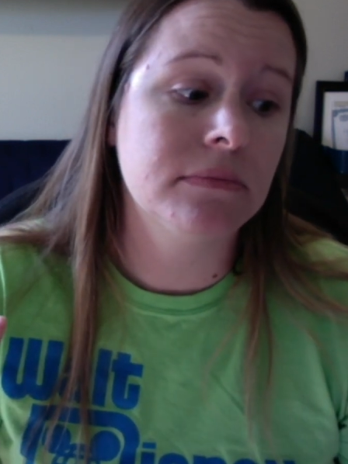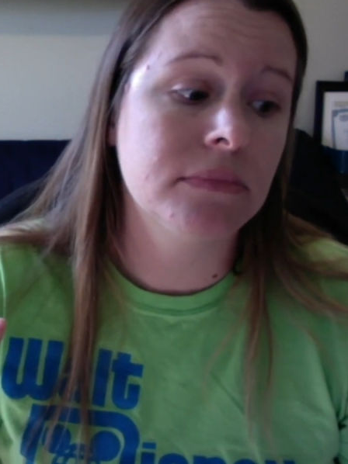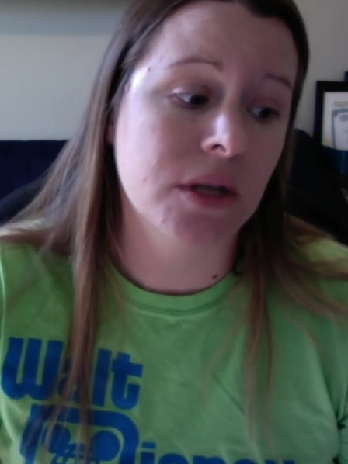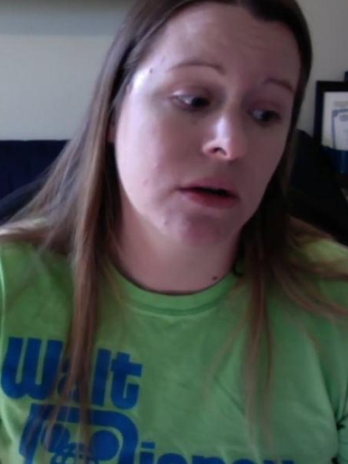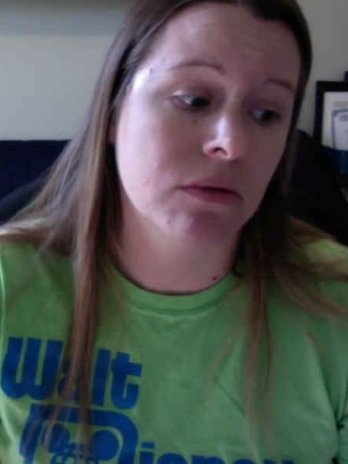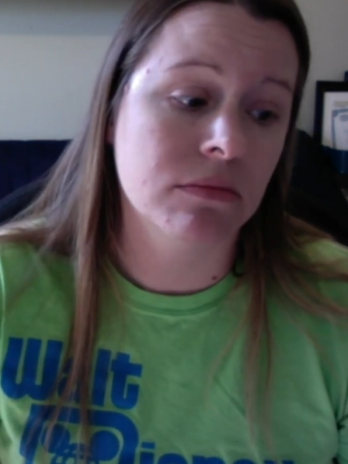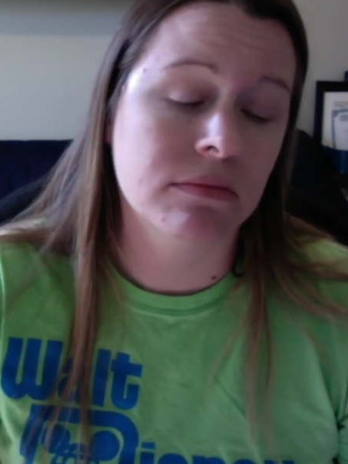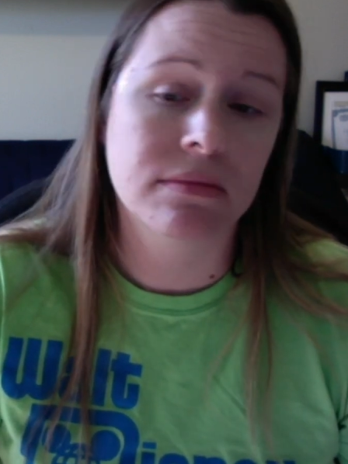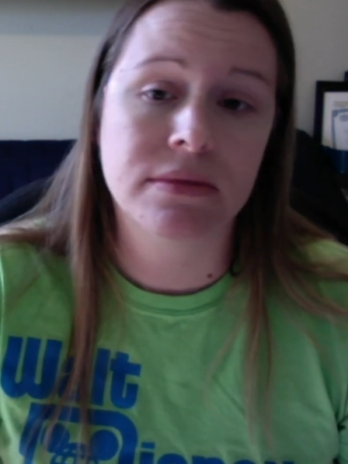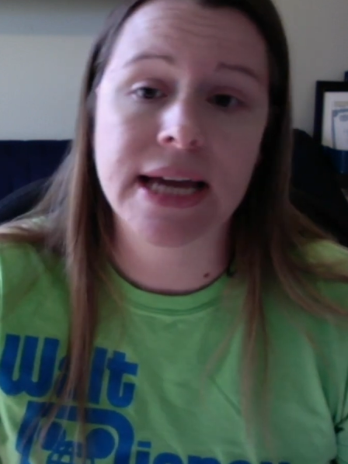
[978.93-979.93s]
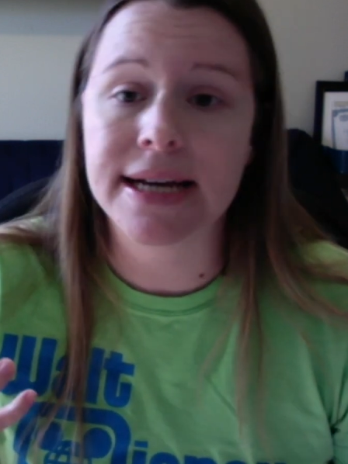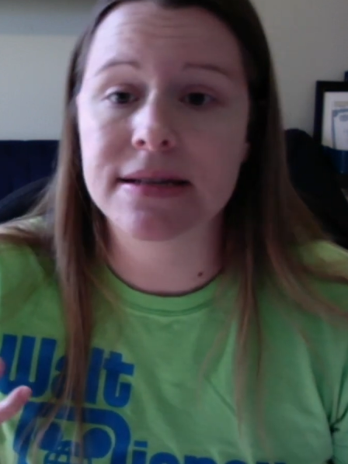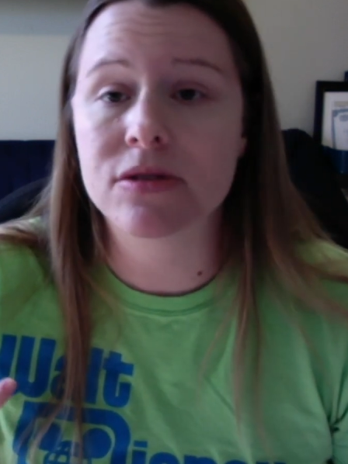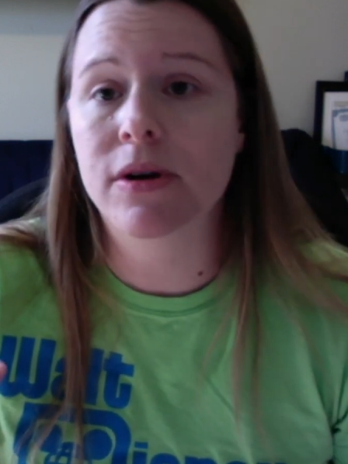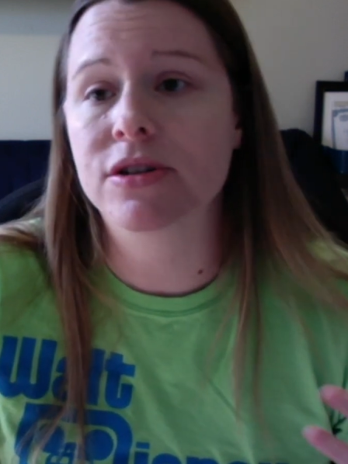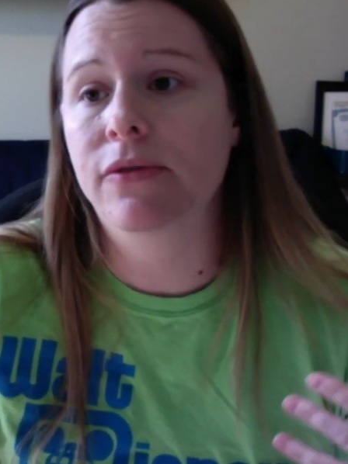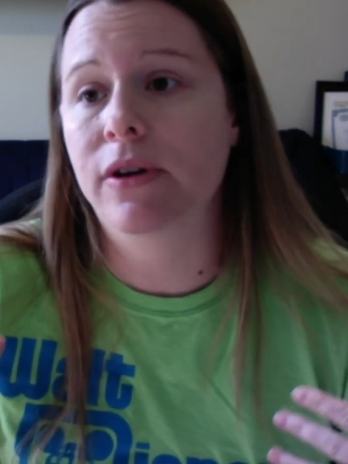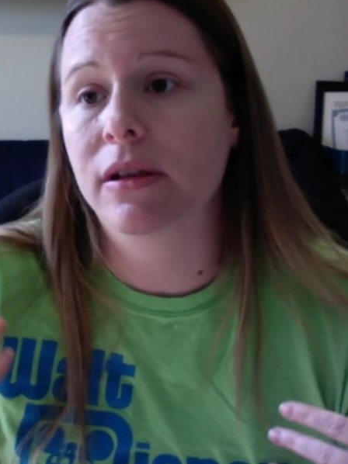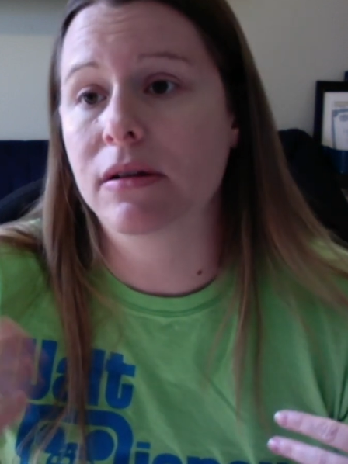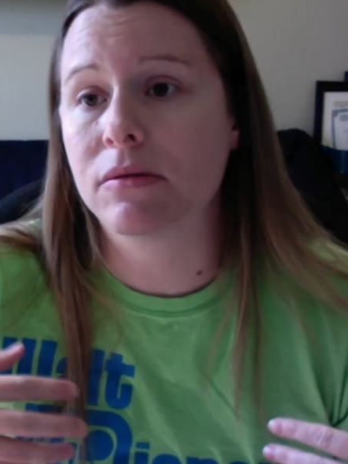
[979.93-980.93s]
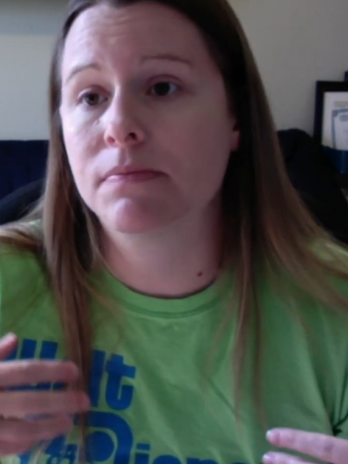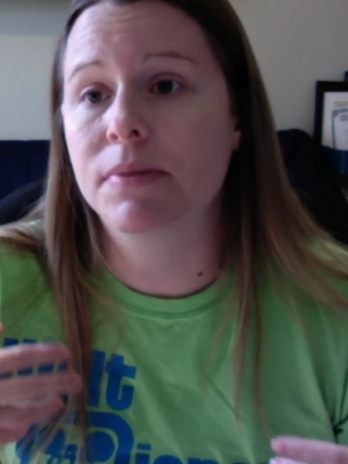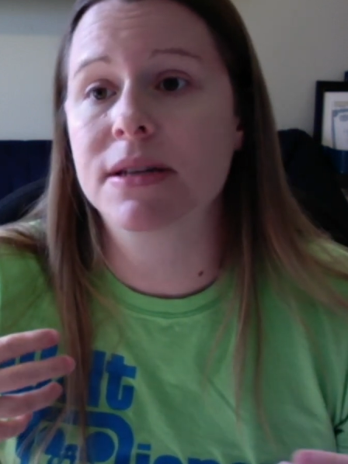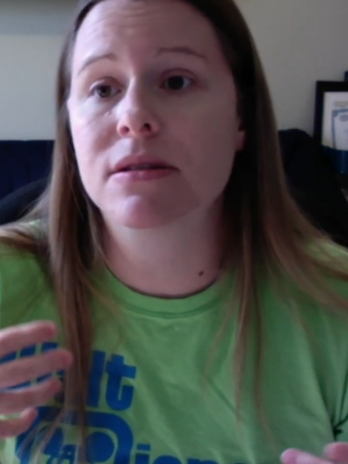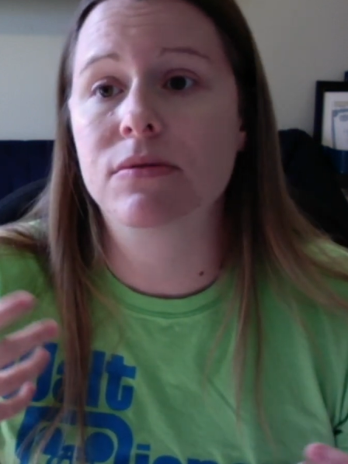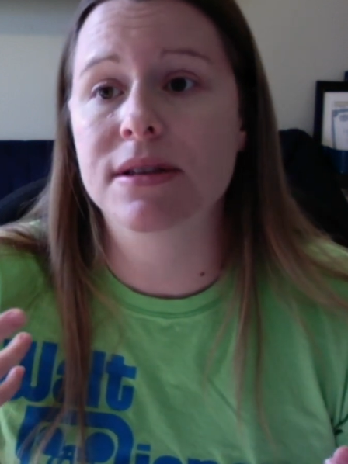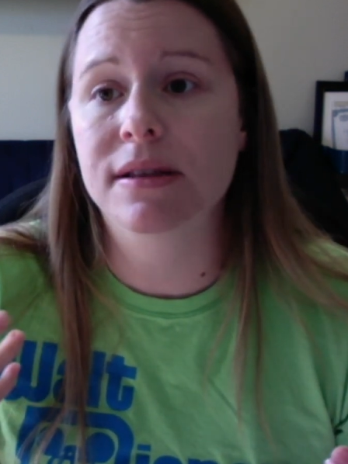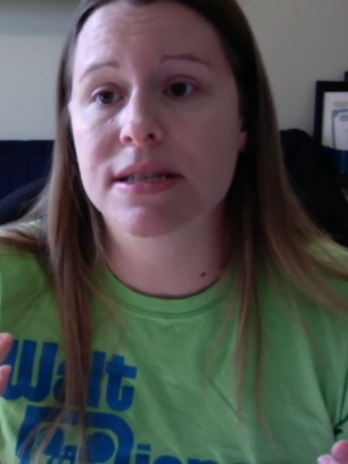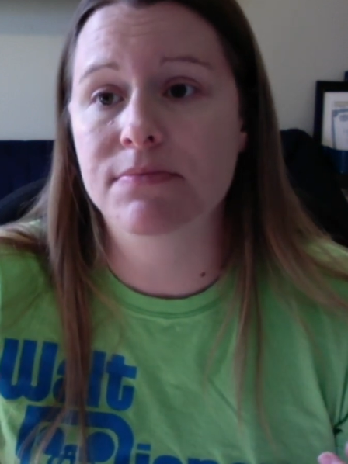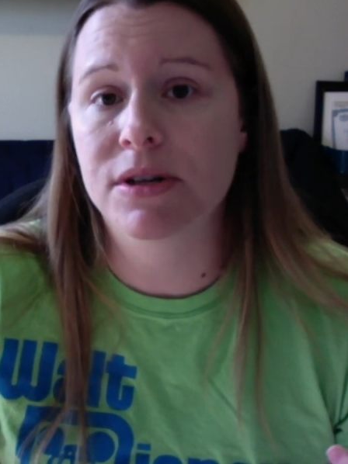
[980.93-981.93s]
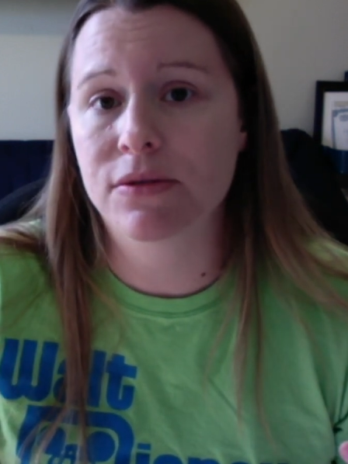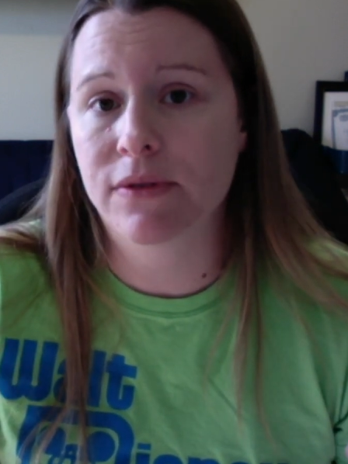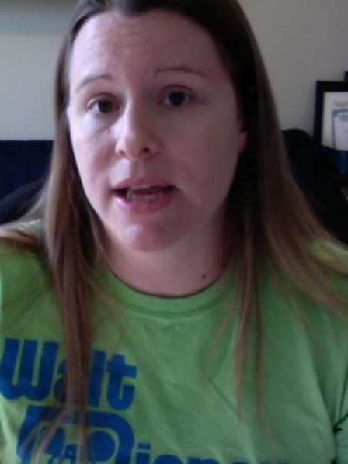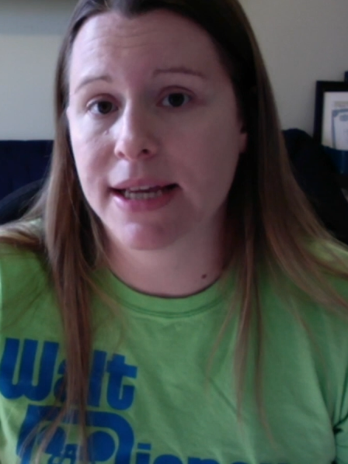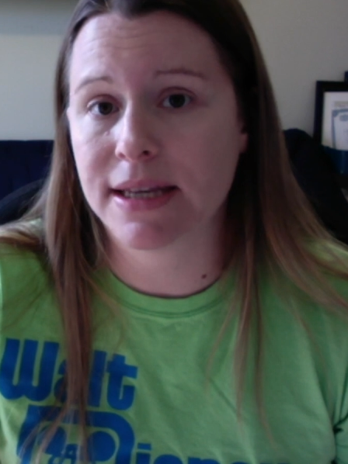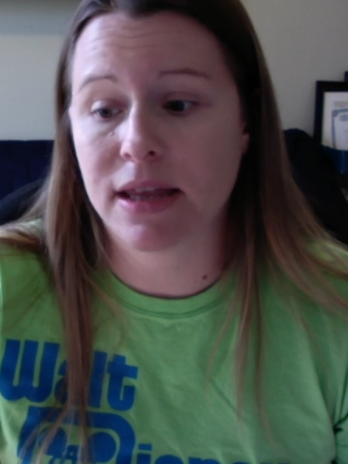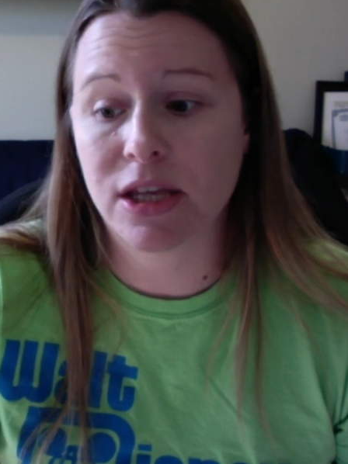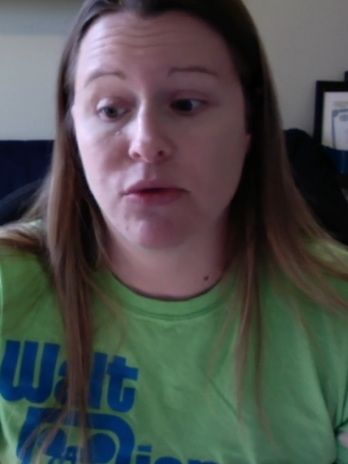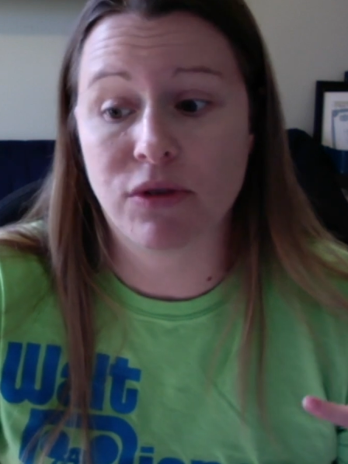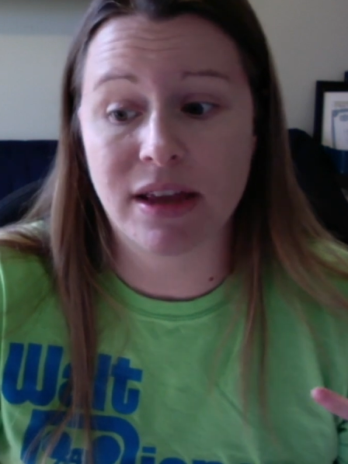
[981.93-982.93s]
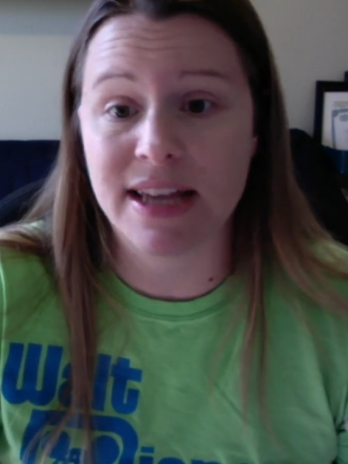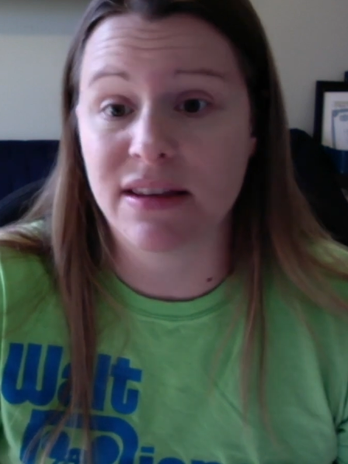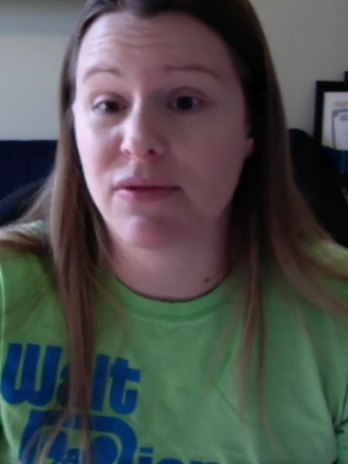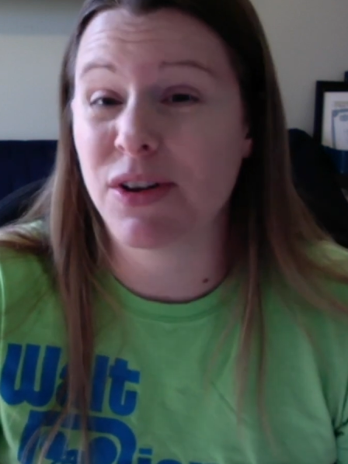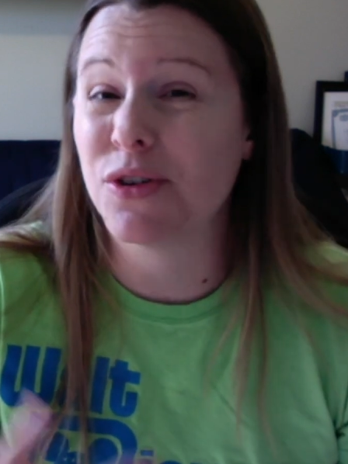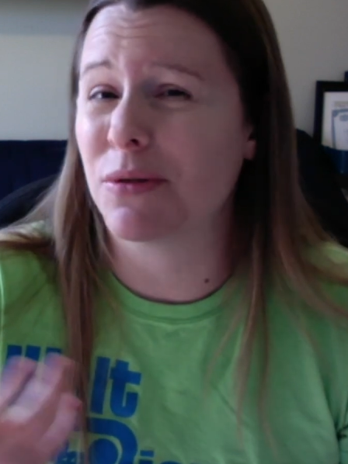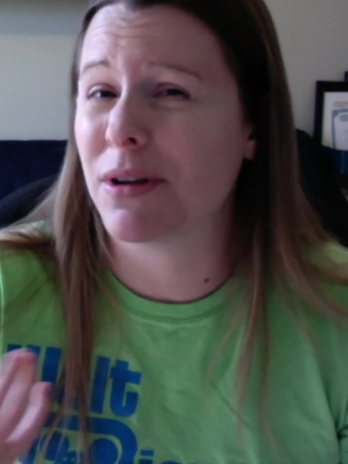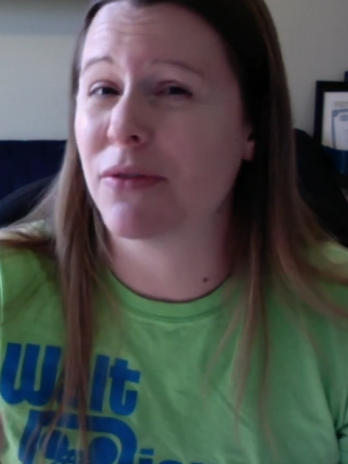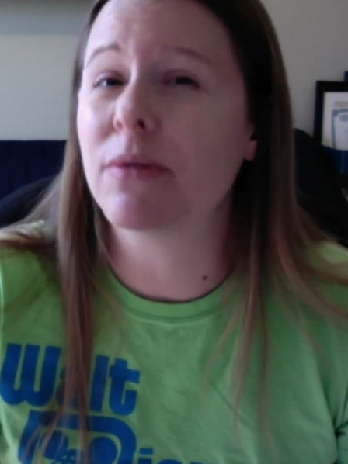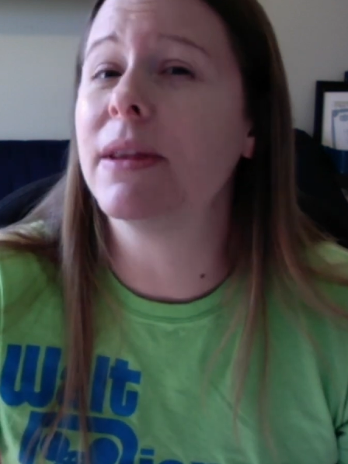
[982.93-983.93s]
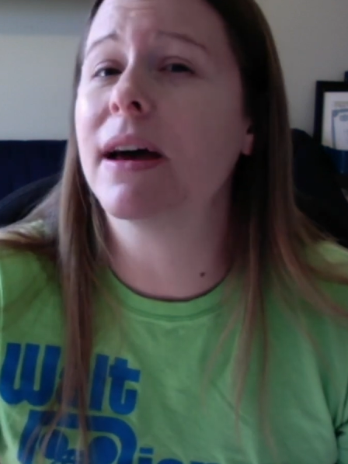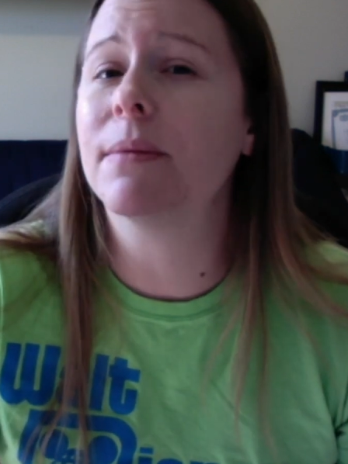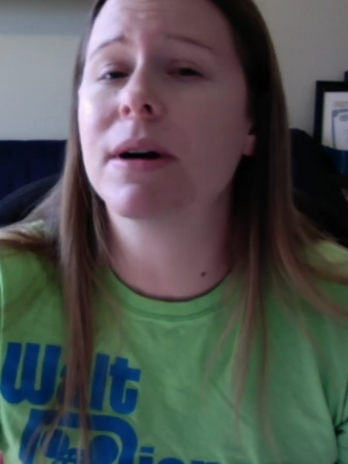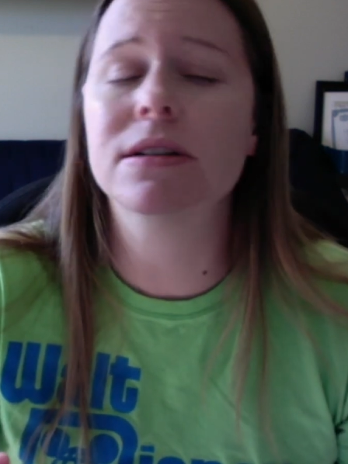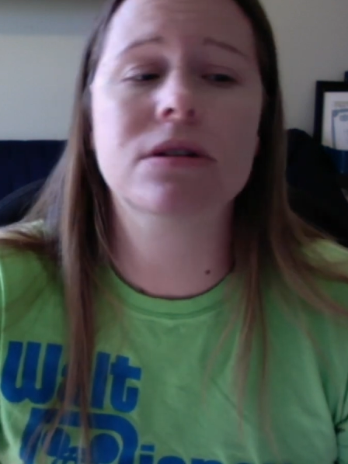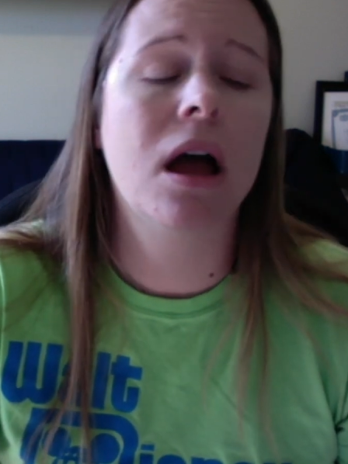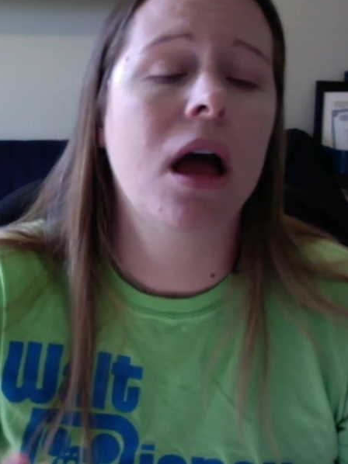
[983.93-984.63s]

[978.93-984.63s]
So taxes were actually very little because there wasn't this much of an idea that you really had to fund your government that much.